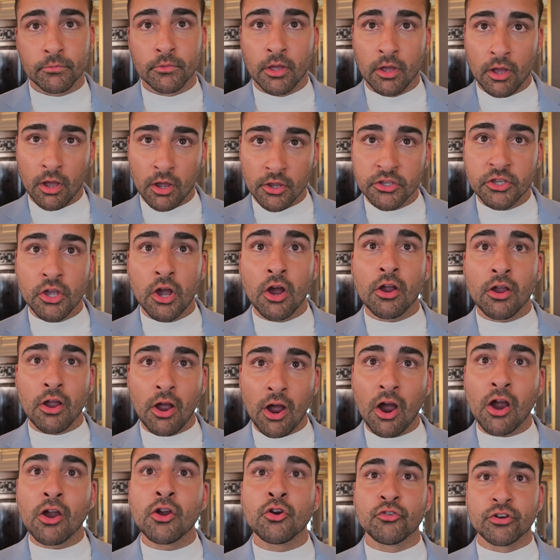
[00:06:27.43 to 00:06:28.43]
a young,
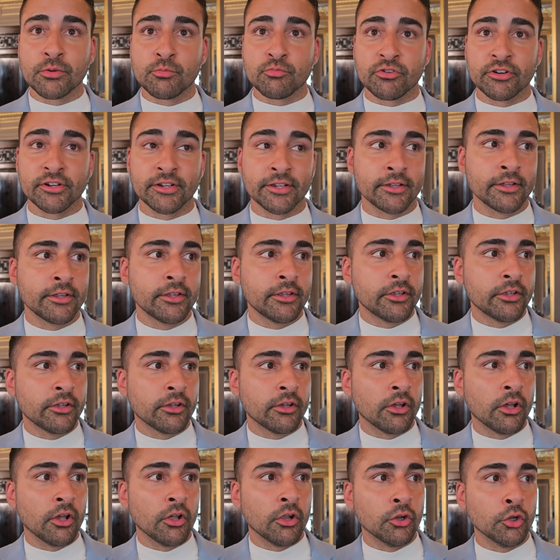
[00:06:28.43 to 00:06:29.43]
hungry Brit,
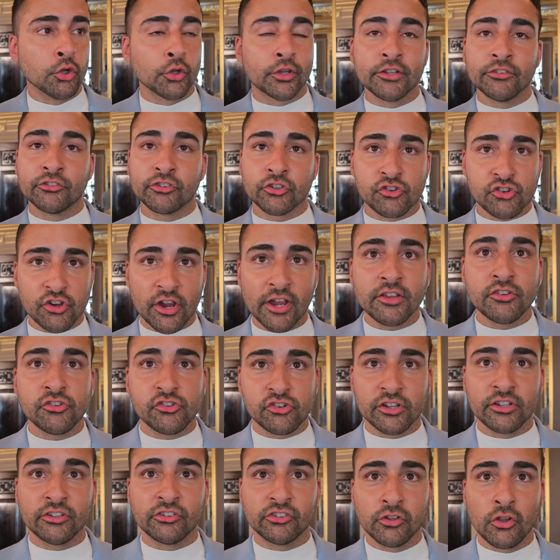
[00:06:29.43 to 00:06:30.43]
looking to change
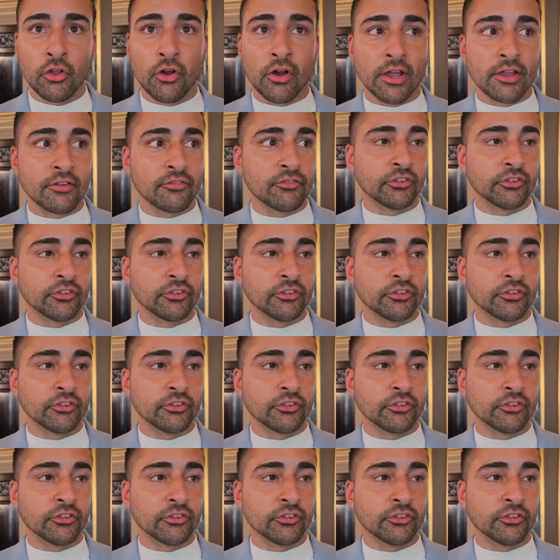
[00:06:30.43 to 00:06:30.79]
his life.